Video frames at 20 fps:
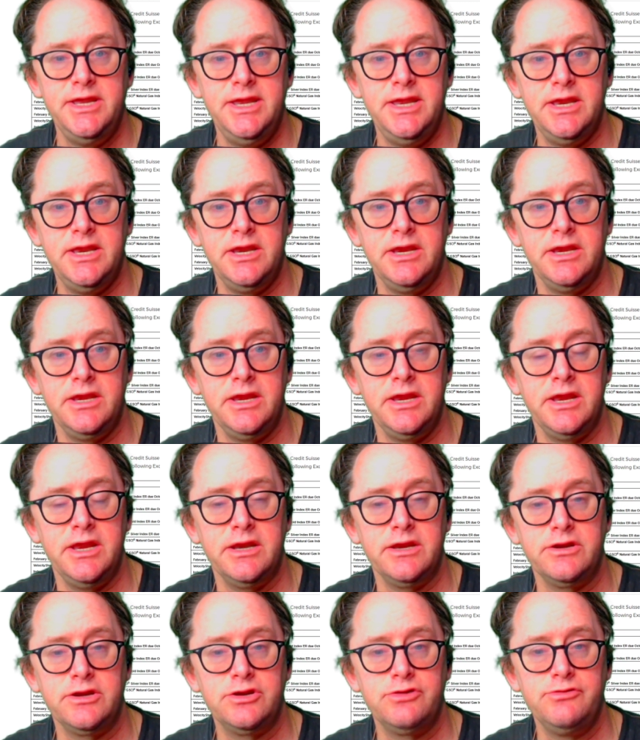
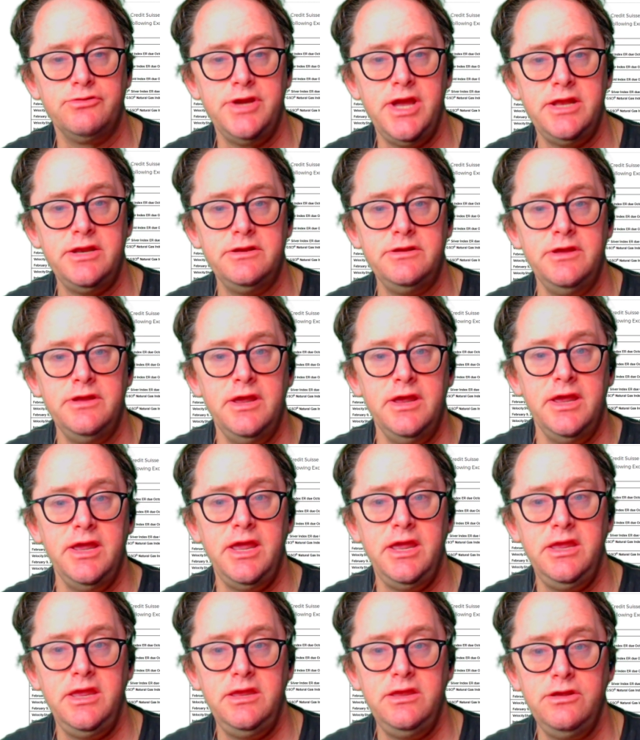it created
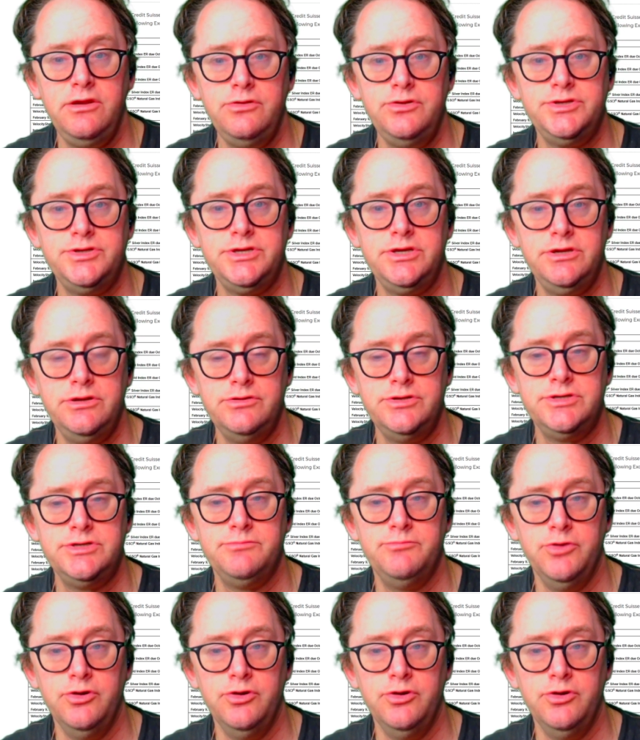a huge